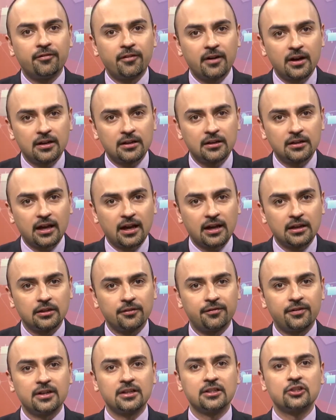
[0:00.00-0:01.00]
fund and
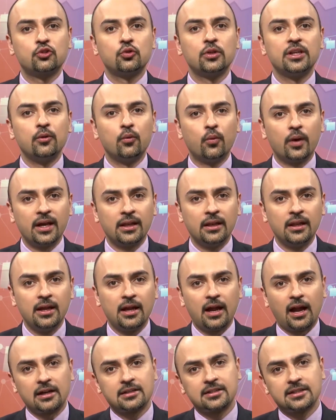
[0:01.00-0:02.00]
the fund is doing well,
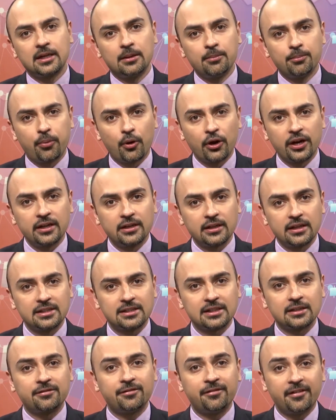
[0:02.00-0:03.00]
at some point,
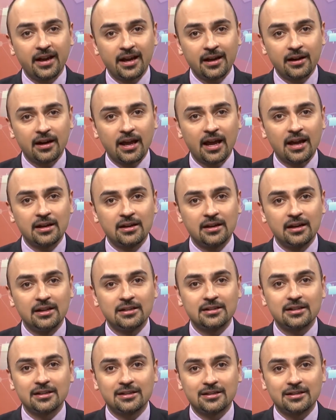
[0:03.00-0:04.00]
is it fair and
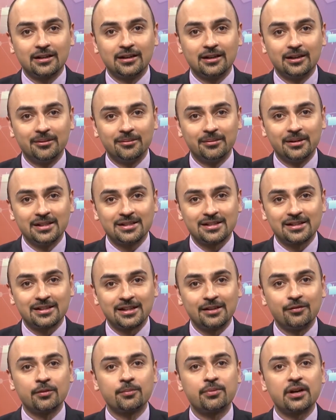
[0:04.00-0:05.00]
is
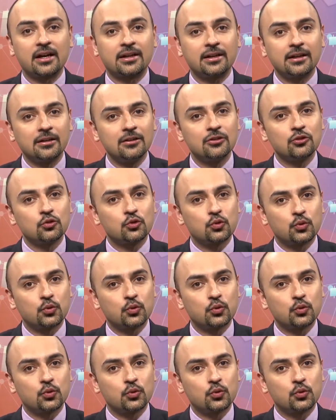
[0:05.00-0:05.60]
it even practical to